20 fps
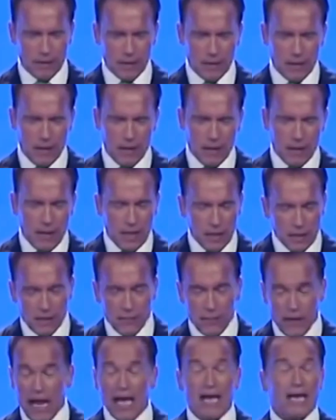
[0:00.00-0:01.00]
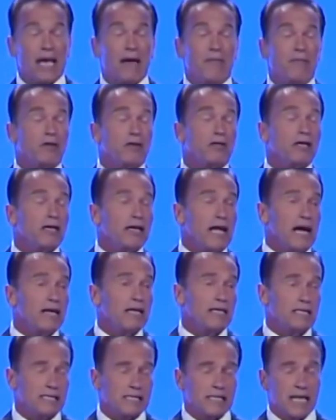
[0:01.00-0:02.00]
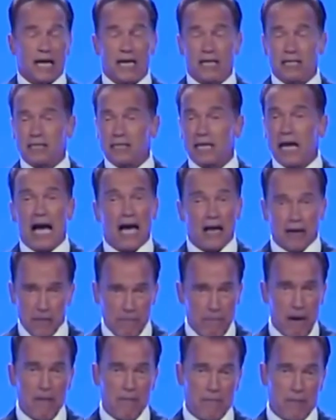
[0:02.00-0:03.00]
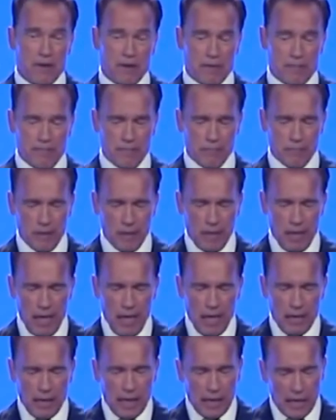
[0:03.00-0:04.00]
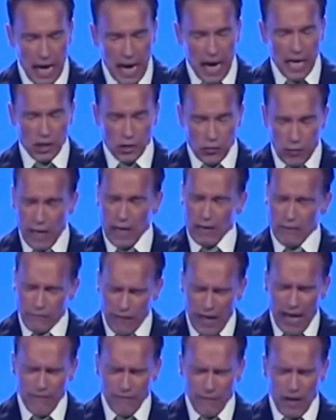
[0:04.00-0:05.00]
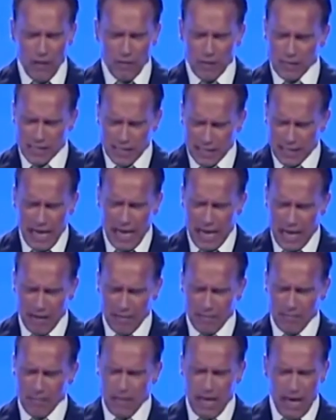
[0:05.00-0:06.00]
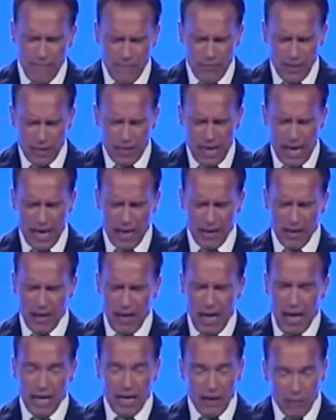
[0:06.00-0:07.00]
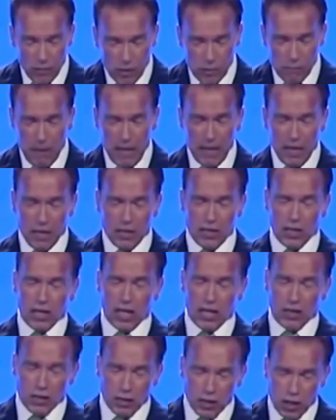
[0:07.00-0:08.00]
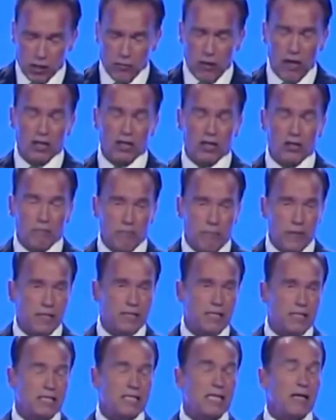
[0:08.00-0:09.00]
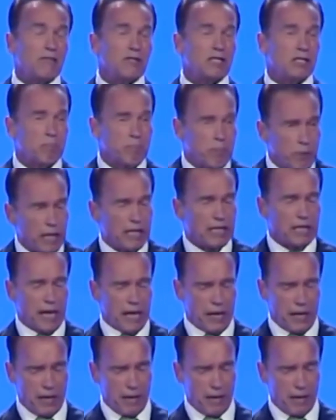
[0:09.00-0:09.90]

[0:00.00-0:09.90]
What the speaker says: Listen, when I came to the United States, I remember that I trained 5 hours a day, every day, and I was managing a construction business, and I was a bricklayer,